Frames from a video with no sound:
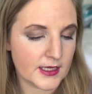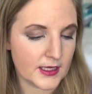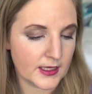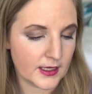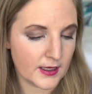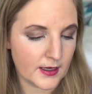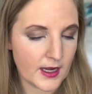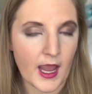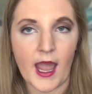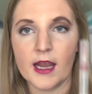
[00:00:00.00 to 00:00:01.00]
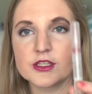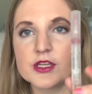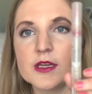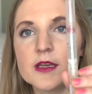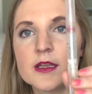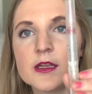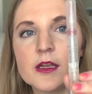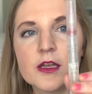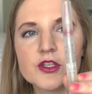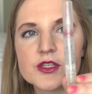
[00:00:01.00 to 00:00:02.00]
in Action
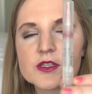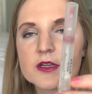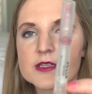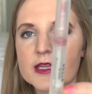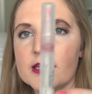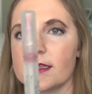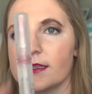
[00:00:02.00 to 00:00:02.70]
just looks like this.